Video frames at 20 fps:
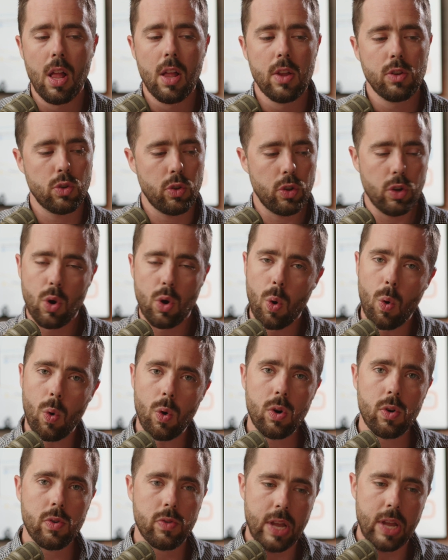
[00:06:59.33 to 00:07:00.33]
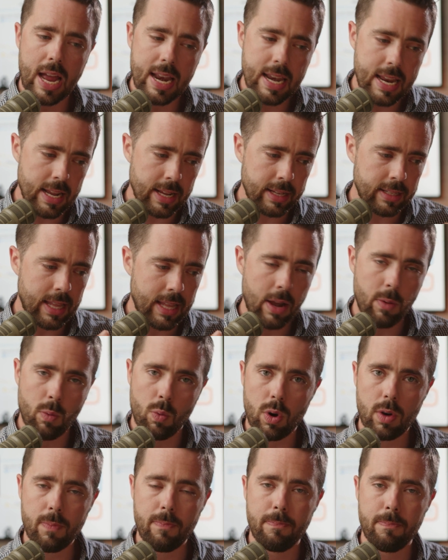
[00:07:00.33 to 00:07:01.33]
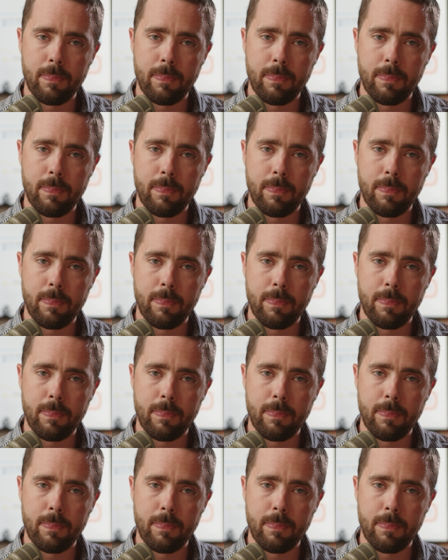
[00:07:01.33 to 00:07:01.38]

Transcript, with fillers: So the core, the idea is that we're